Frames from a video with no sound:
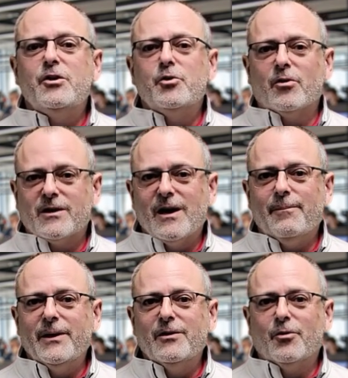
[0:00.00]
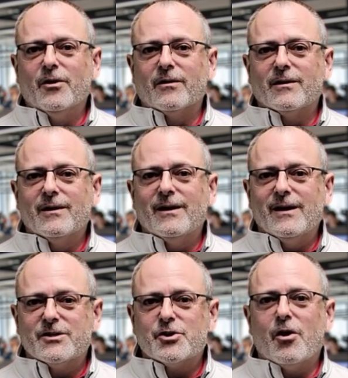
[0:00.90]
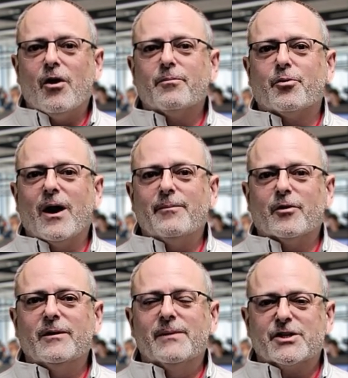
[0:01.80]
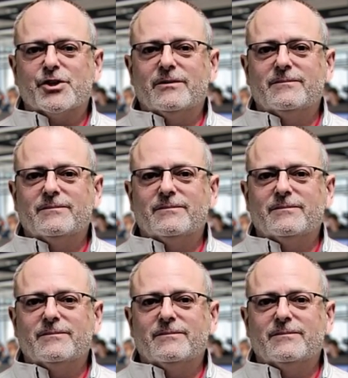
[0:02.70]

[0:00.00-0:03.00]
your company work is our primary mission.